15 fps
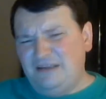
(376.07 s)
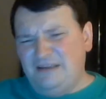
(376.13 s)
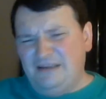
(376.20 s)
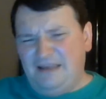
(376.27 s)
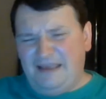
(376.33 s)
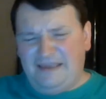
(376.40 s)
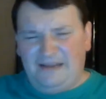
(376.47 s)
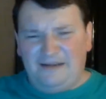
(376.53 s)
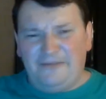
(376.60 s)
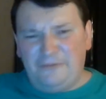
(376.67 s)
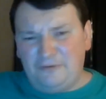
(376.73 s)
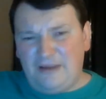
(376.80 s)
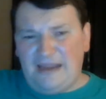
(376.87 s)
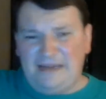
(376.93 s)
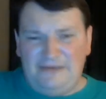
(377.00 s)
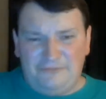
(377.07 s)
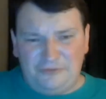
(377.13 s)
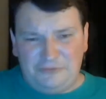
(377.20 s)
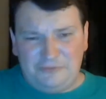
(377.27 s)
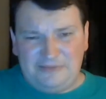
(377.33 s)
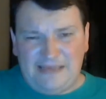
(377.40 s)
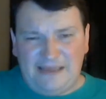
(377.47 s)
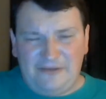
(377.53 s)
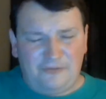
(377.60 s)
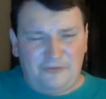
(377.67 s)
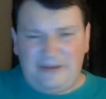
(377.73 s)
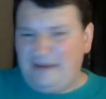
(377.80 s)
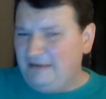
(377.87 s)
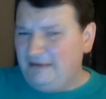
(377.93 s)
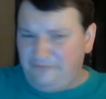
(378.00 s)
I get another 90 for doing that, or
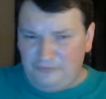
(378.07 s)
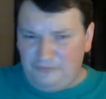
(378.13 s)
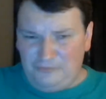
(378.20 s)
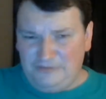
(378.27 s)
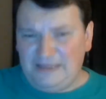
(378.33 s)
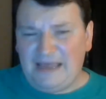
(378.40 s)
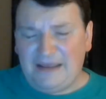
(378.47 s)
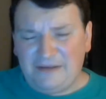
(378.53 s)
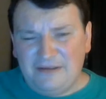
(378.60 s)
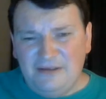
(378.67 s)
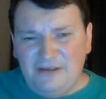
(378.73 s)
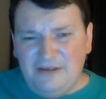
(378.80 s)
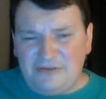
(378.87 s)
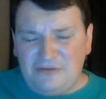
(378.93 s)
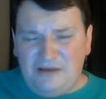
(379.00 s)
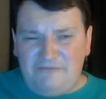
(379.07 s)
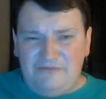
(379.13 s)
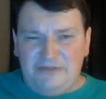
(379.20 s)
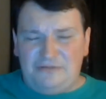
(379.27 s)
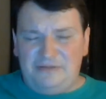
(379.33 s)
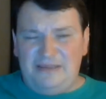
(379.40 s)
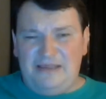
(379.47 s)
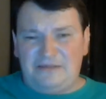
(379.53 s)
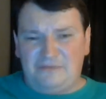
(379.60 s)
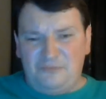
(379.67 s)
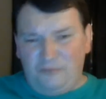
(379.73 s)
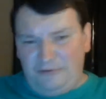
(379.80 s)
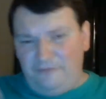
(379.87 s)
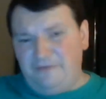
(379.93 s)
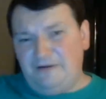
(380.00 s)
80 for doing that. So obviously it has to be
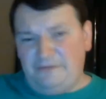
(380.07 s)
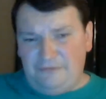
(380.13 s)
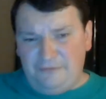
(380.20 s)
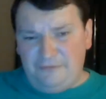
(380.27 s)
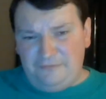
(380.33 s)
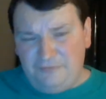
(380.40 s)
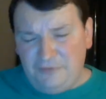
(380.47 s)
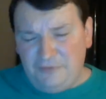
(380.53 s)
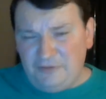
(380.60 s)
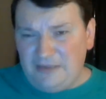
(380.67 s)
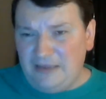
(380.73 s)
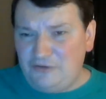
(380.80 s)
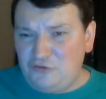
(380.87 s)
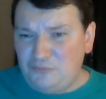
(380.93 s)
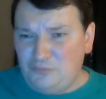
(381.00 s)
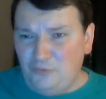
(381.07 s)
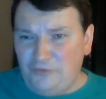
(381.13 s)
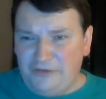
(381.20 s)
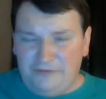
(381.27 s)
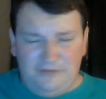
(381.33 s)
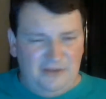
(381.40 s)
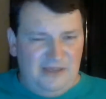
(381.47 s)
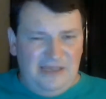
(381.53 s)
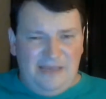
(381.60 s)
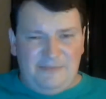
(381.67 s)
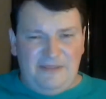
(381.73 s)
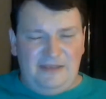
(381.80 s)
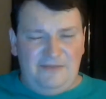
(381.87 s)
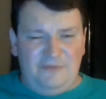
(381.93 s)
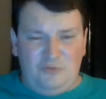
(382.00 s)
one or the other. You can't do both. And I mean,
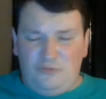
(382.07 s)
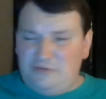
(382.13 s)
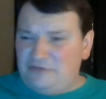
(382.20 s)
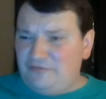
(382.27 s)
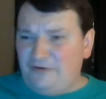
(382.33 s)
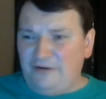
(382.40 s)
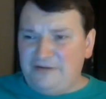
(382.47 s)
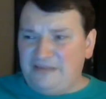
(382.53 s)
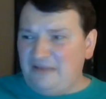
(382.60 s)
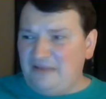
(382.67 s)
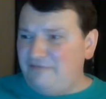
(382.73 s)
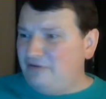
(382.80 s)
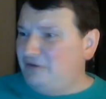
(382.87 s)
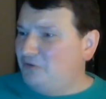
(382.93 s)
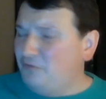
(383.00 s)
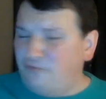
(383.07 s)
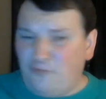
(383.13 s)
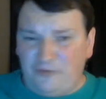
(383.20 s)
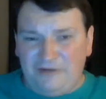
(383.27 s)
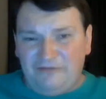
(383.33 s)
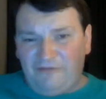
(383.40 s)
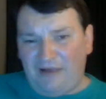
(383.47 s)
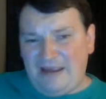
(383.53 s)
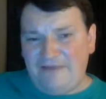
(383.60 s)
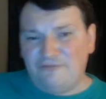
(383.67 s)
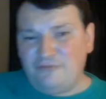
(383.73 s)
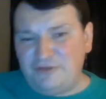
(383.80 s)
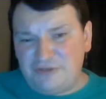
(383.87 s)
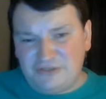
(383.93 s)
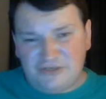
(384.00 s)
they can even go as far as having 45
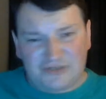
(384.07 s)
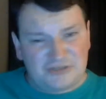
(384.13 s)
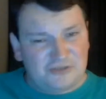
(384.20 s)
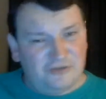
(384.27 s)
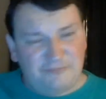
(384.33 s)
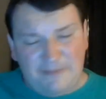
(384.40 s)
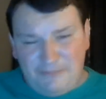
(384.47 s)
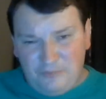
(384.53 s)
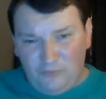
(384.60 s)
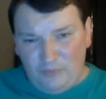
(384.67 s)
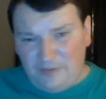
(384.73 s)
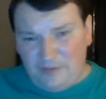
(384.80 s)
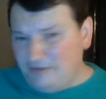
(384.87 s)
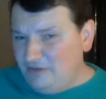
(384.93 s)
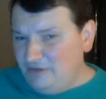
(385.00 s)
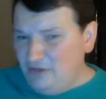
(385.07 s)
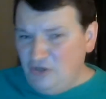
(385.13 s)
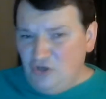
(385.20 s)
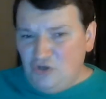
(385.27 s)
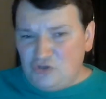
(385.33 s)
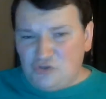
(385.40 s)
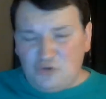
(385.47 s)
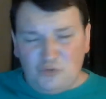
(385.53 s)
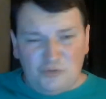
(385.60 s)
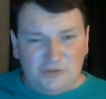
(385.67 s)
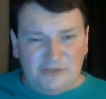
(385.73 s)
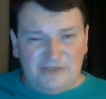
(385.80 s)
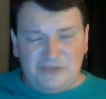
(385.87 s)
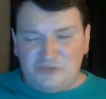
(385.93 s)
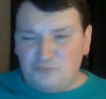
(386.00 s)
for each additional. People who want to
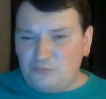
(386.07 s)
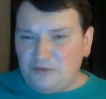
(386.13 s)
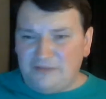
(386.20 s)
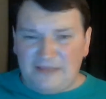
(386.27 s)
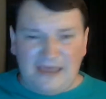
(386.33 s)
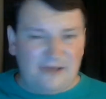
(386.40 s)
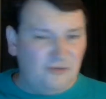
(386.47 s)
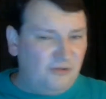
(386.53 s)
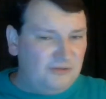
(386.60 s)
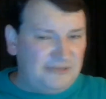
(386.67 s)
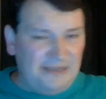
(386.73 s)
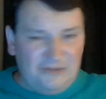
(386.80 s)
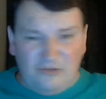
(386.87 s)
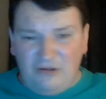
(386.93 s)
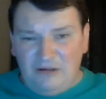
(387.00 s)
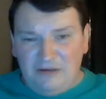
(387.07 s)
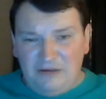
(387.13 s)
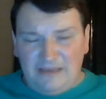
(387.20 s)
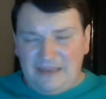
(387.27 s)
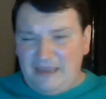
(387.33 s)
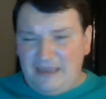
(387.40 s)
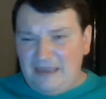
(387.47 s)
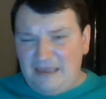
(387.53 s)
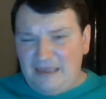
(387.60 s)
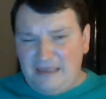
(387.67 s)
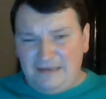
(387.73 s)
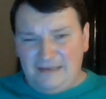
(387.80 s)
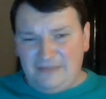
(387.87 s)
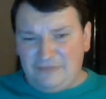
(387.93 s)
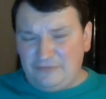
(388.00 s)
totally just run that all day long
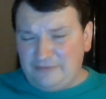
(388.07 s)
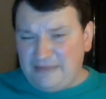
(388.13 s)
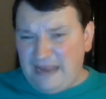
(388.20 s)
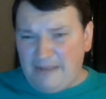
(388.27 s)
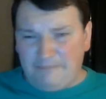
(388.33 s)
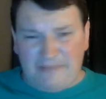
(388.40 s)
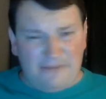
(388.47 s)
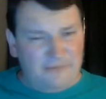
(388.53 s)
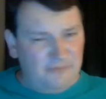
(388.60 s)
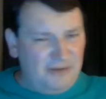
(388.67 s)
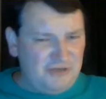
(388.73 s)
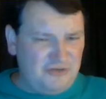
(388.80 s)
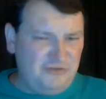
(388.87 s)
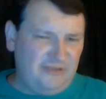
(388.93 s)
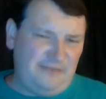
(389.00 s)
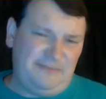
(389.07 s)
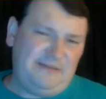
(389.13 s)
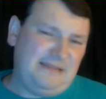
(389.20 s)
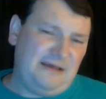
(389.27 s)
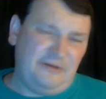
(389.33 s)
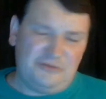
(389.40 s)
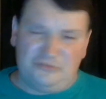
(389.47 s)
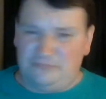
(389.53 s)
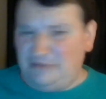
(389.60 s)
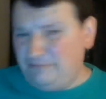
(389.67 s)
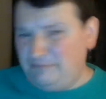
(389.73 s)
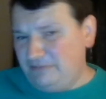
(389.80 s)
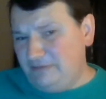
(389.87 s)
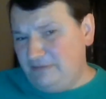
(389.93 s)
and get their cap that way, why shouldn't they be allowed to, maybe?